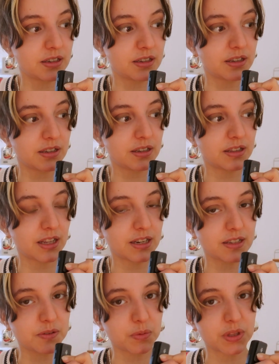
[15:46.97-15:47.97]
That
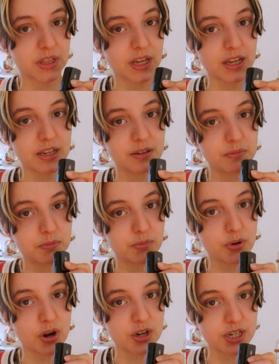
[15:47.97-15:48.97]
is what that
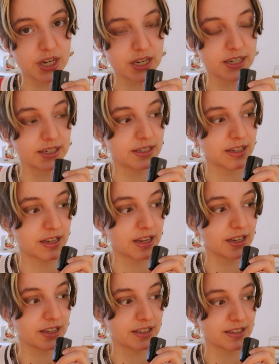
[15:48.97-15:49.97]
project,
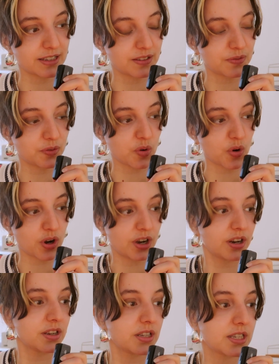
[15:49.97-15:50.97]
I guess, is
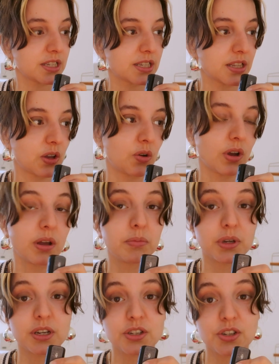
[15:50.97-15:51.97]
for. So
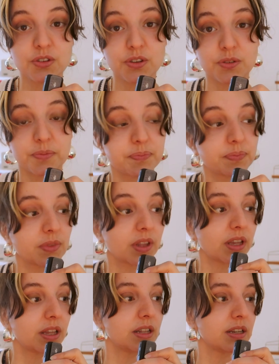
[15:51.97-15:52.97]
I'm gonna show you
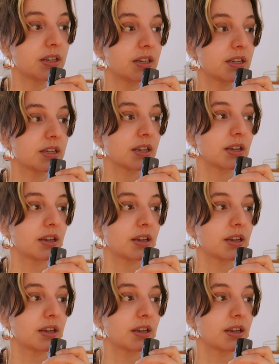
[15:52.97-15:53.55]
and